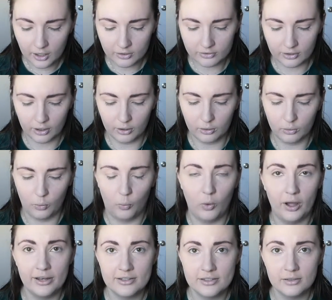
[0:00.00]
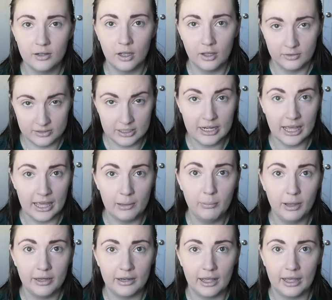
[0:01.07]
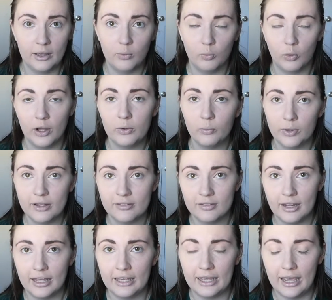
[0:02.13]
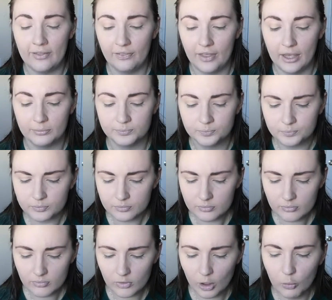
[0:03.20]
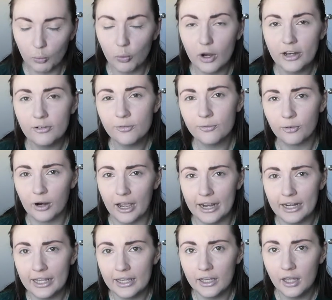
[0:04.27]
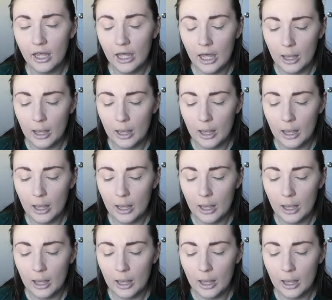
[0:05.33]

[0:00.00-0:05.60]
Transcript: So one today, Monday, one Wednesday, and then one Friday,